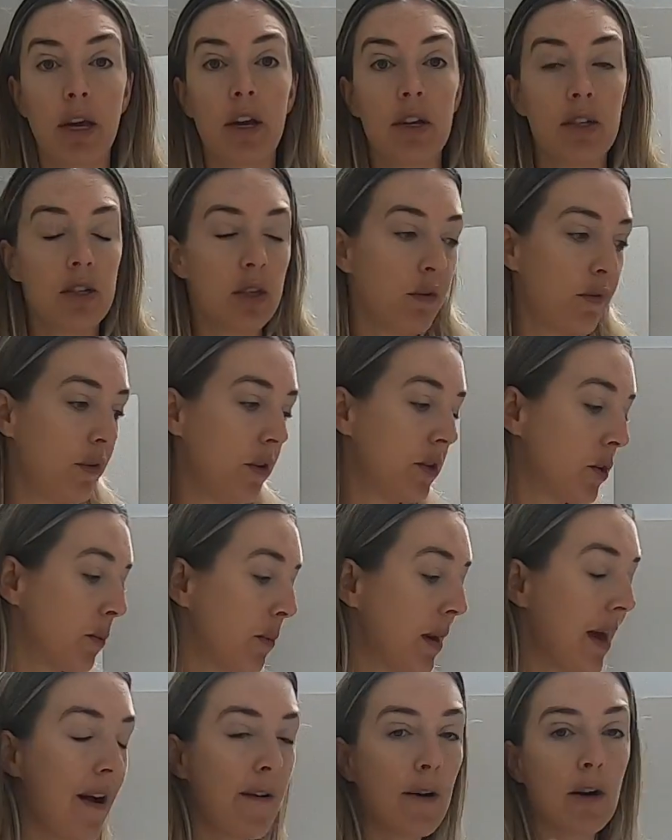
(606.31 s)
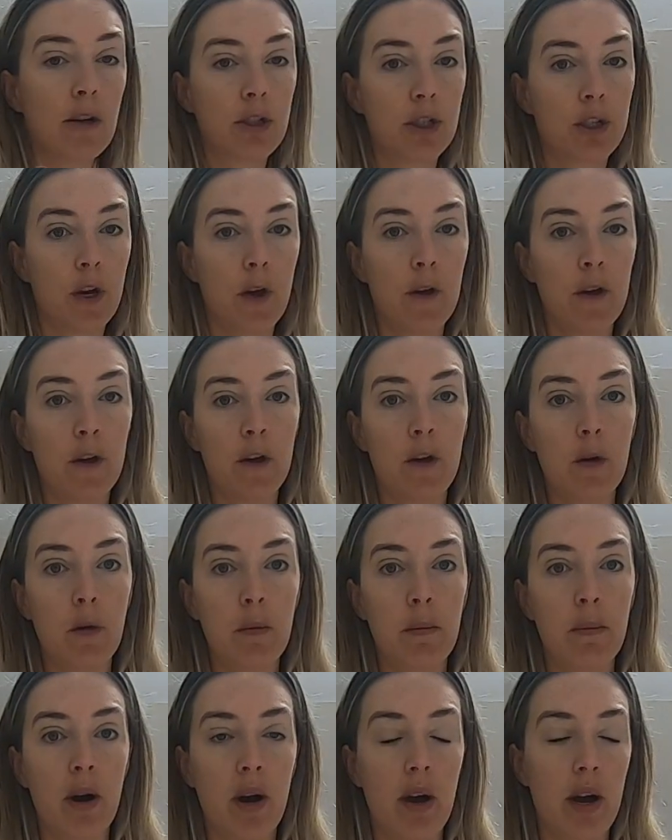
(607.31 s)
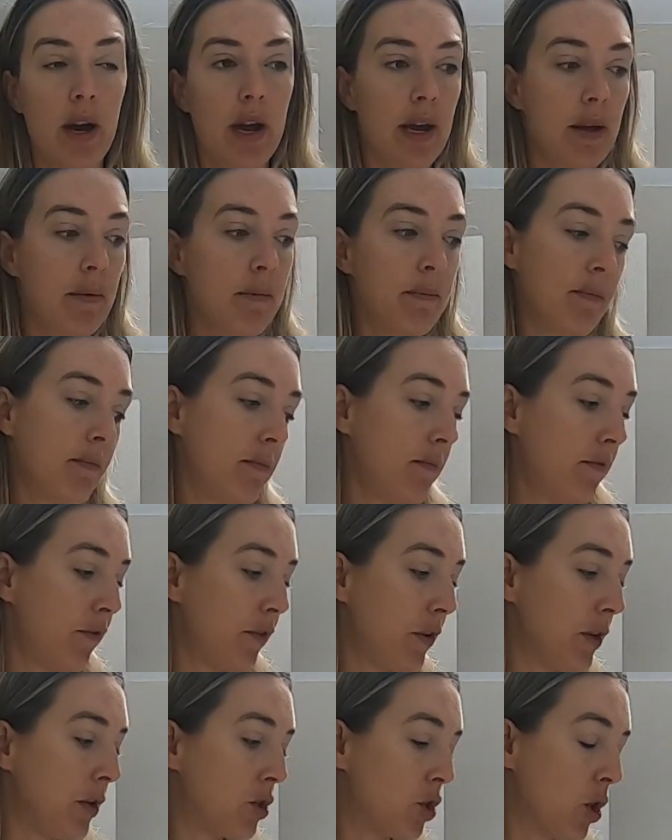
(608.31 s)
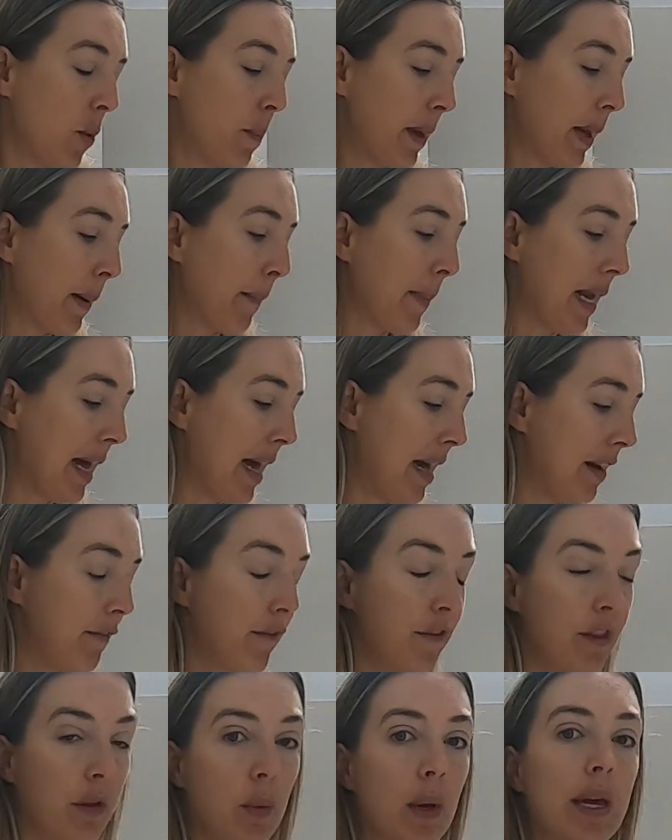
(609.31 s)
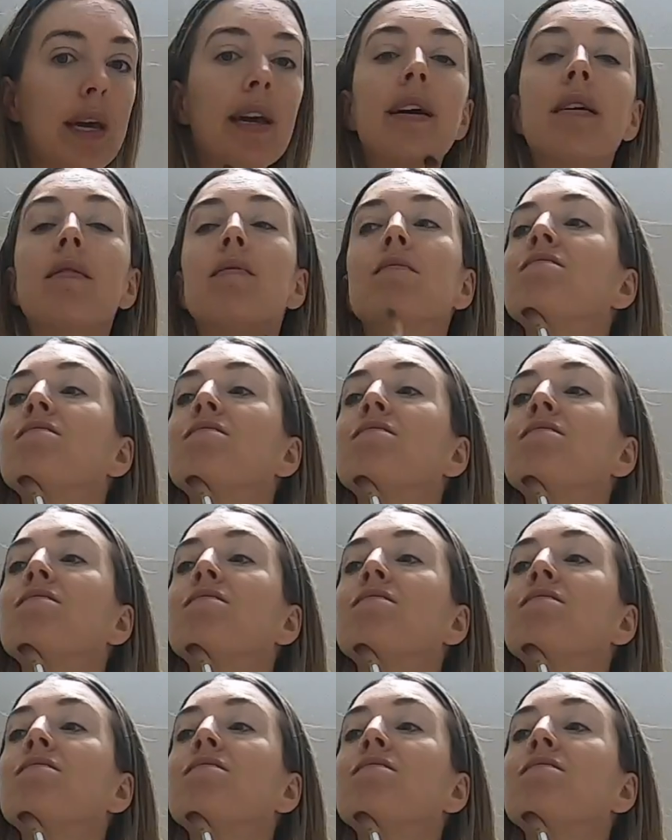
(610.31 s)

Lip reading: to go into the food shop now and I'll show you my food shopping plan for the week.